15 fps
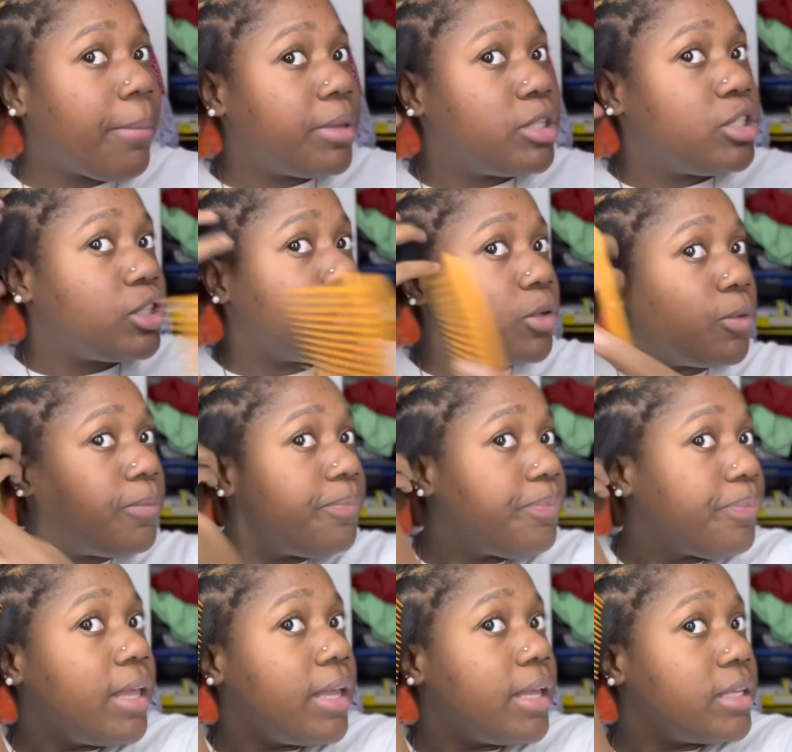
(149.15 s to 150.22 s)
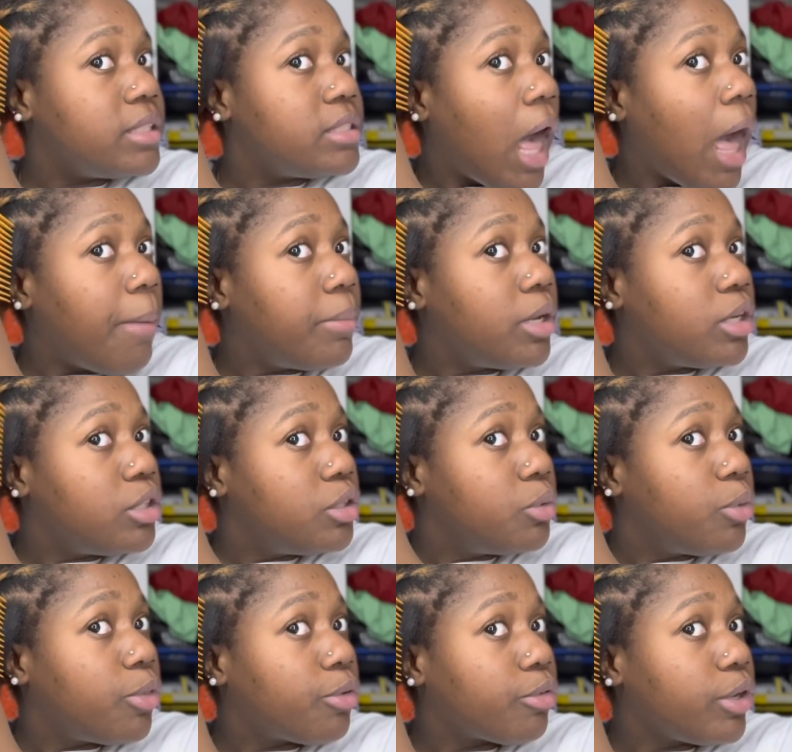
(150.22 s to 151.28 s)
gonna do is I'm gonna
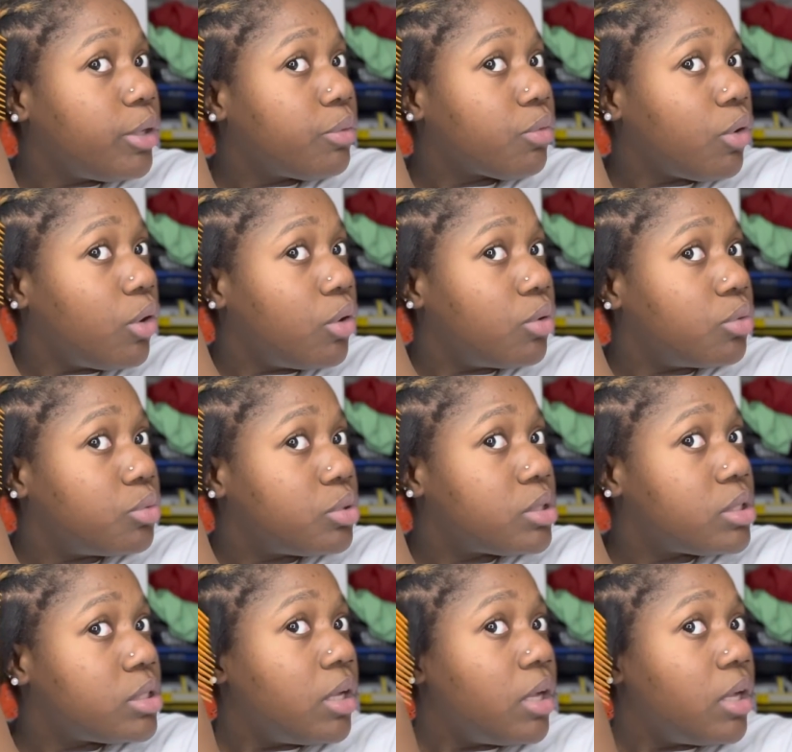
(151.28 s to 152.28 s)
do three rolls